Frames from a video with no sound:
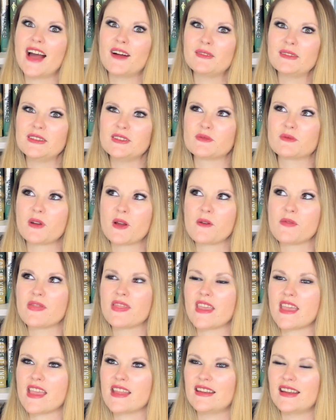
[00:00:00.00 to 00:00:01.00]
Howland wrote
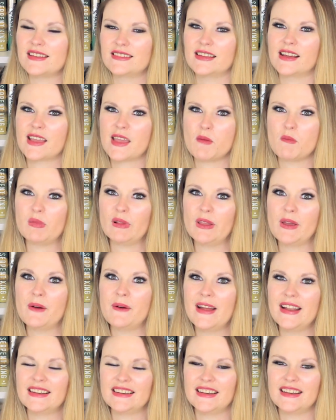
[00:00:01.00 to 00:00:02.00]
the Nantucket Blue
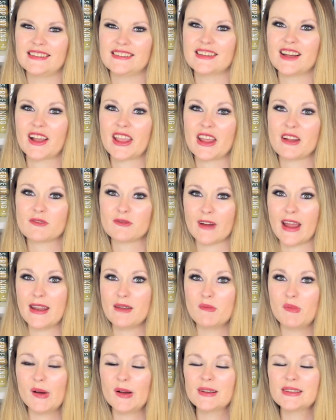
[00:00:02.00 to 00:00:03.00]
and Nantucket
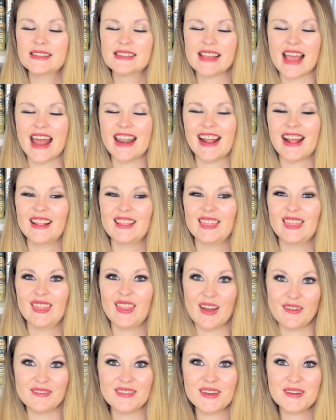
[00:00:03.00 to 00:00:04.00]
Red books, and I
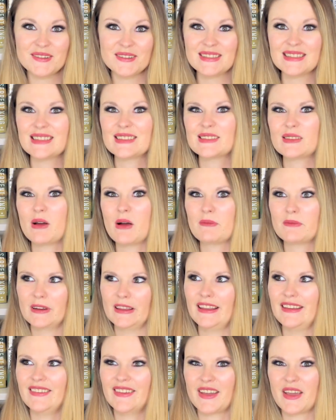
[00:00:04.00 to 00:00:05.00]
love those, so I'm
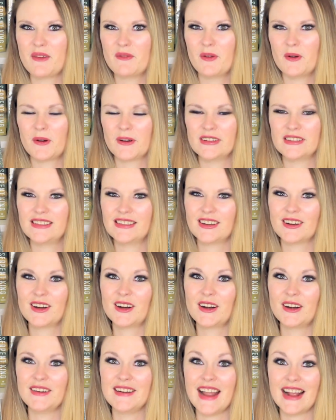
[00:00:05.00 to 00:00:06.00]
really looking forward to
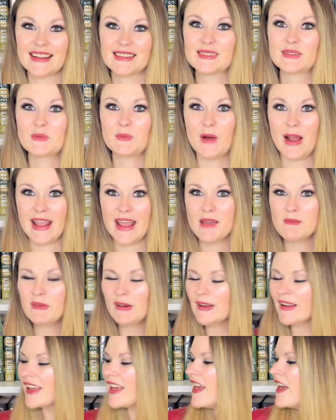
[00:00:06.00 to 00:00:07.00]
her next YA
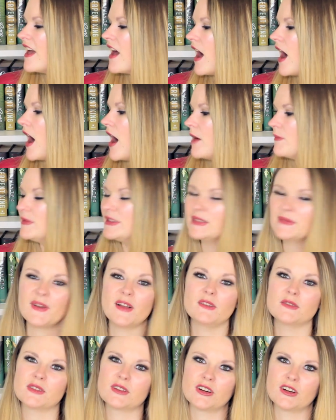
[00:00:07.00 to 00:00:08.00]
book. This
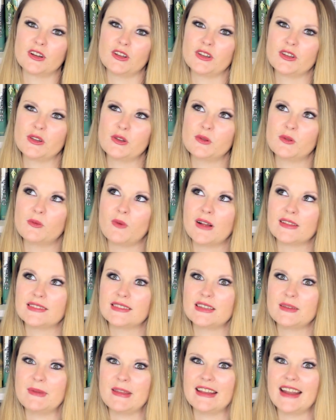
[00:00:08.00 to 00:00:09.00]
follows a girl who
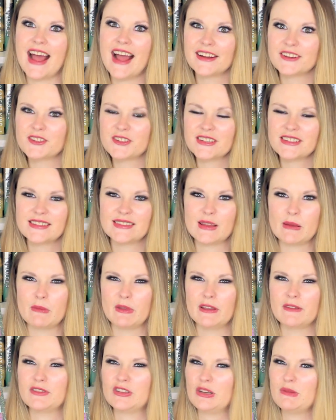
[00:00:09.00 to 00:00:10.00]
wants to be an actress. I
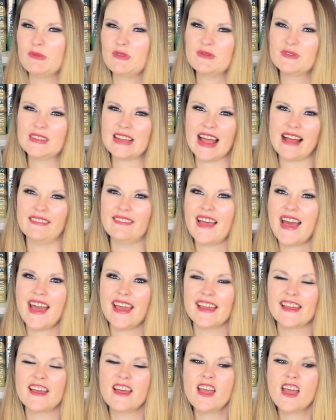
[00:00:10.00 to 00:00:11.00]
believe she moves to
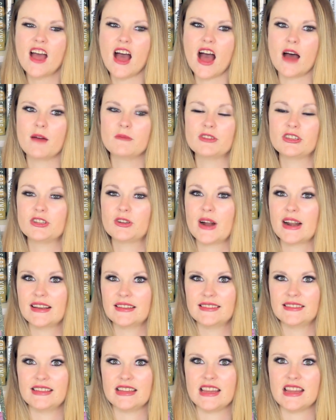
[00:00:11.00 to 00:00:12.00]
LA to try to
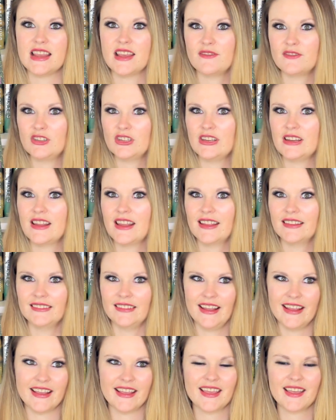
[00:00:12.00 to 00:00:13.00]
see if she can
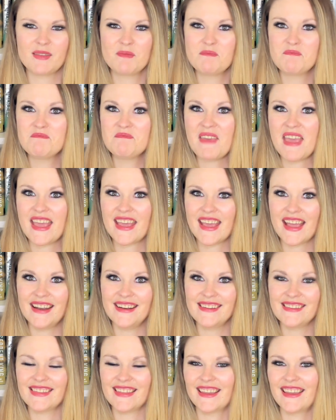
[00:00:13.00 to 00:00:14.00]
like make
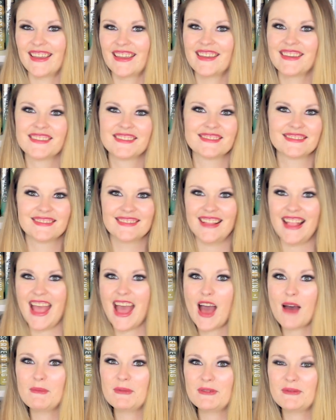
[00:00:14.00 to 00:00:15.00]
anything
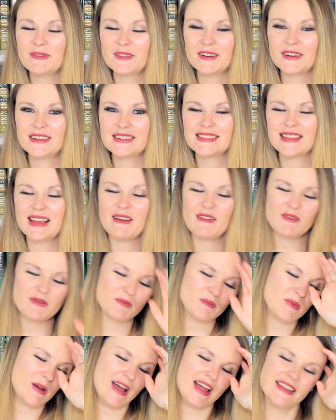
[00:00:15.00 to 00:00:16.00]
happen for herself,
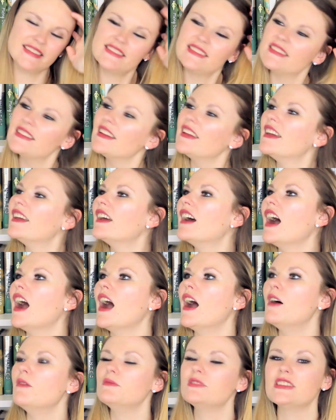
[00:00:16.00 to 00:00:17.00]
but
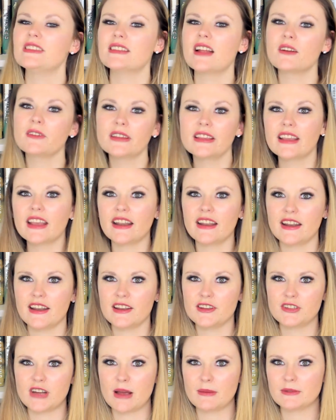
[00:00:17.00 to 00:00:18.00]
she's not really getting
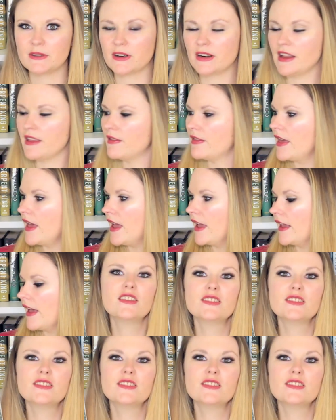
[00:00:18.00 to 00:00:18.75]
any jobs or anything.